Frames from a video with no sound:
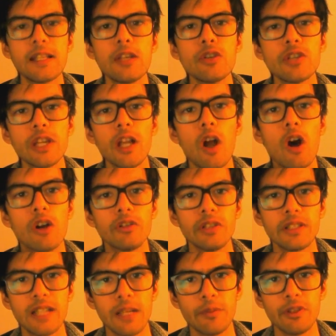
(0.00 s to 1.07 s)
say you take
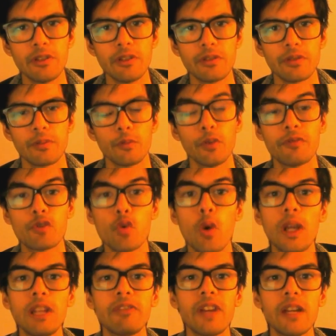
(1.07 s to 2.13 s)
100 damage, you have
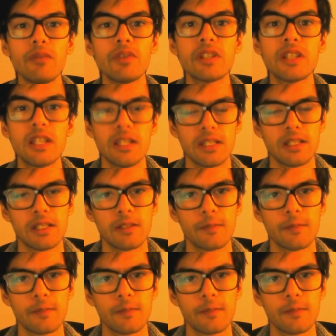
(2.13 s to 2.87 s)
25 resist.